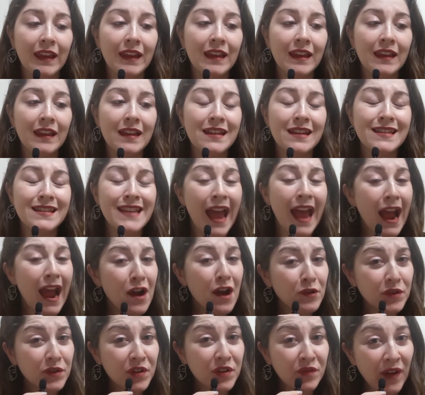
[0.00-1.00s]

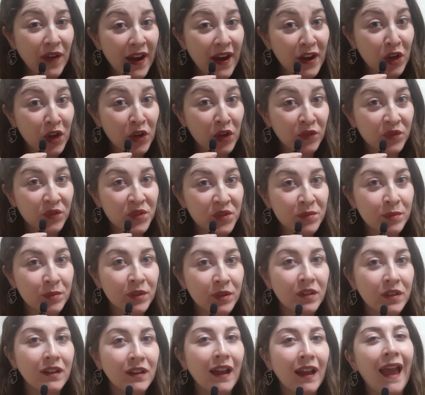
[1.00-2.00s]
now they're very
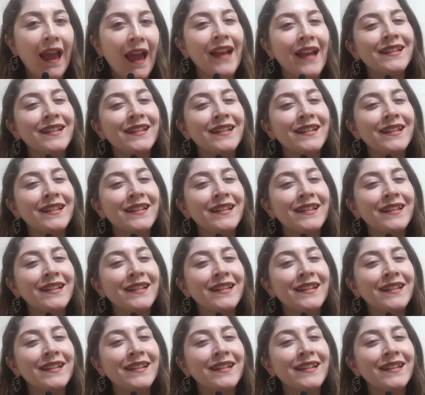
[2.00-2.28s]
comfortable and